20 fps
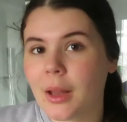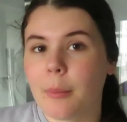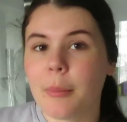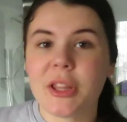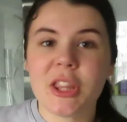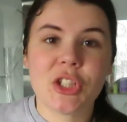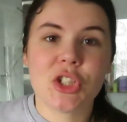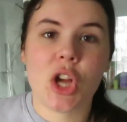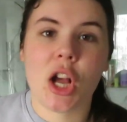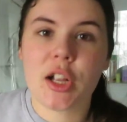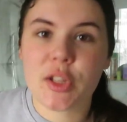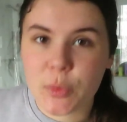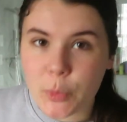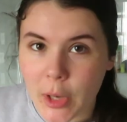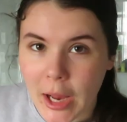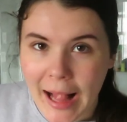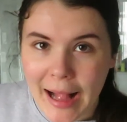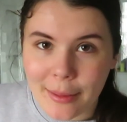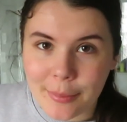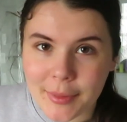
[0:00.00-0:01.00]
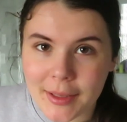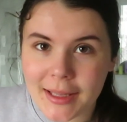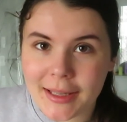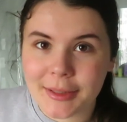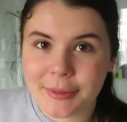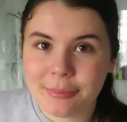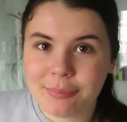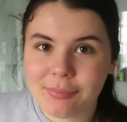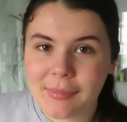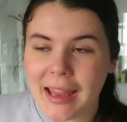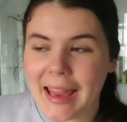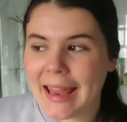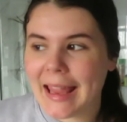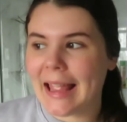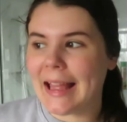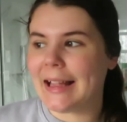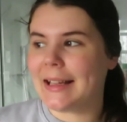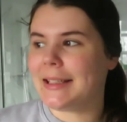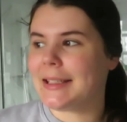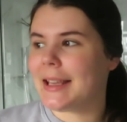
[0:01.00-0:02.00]
But the dogs were happy.
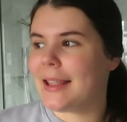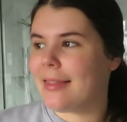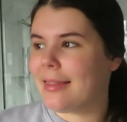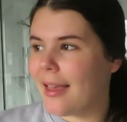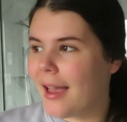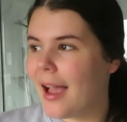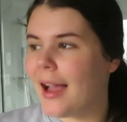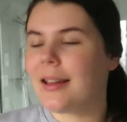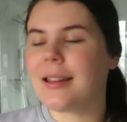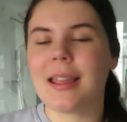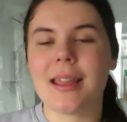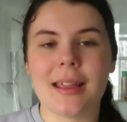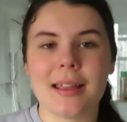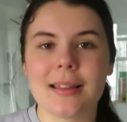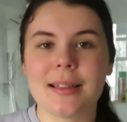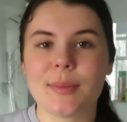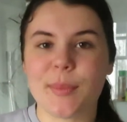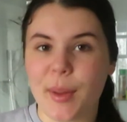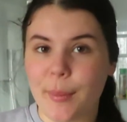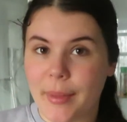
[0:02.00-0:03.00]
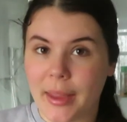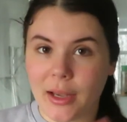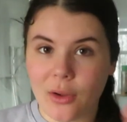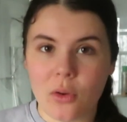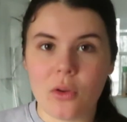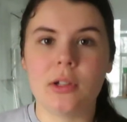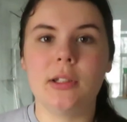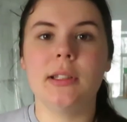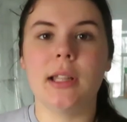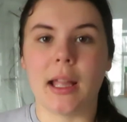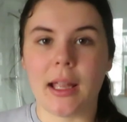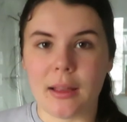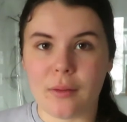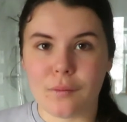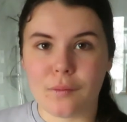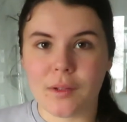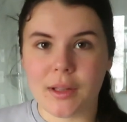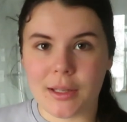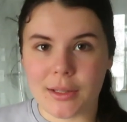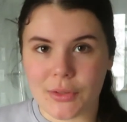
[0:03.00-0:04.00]
And that is my main goal in
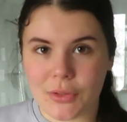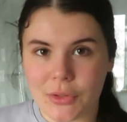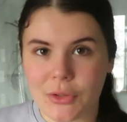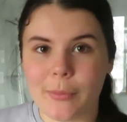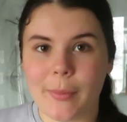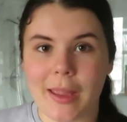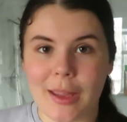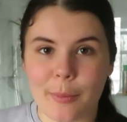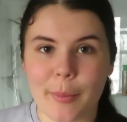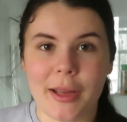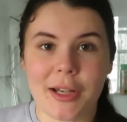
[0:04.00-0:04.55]
life, is to make